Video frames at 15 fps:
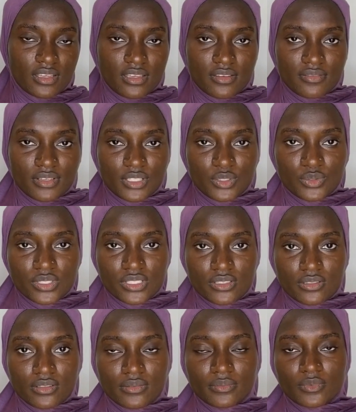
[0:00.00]
evaluation.
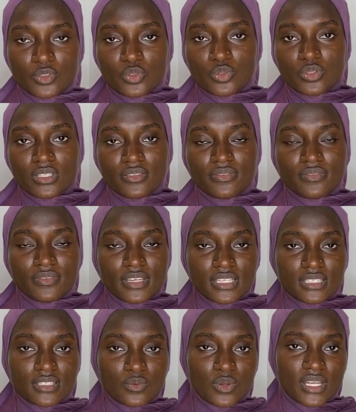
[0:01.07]
So the
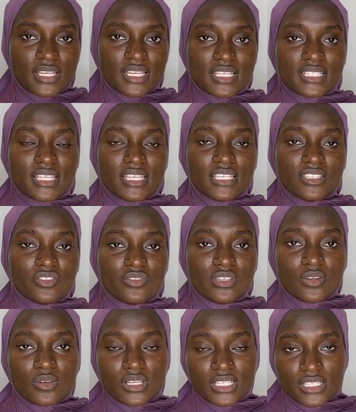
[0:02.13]
first one is history
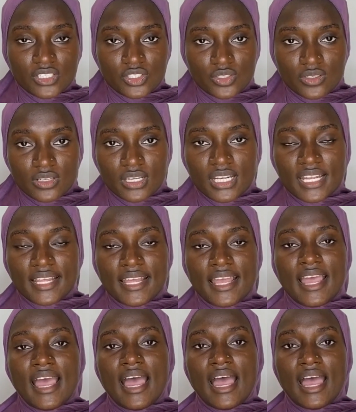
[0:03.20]
collection
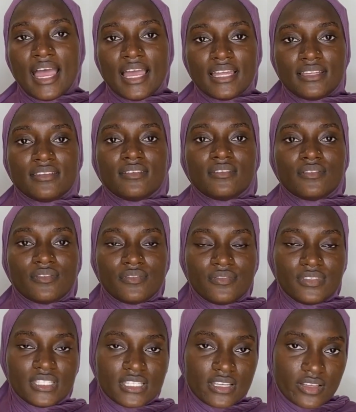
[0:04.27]
and
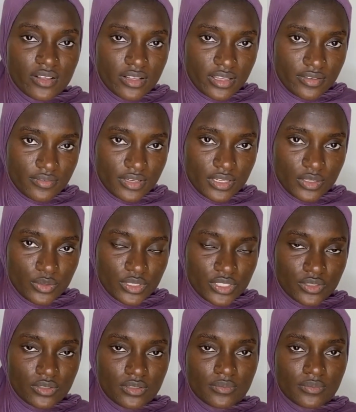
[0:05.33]
physical evaluation.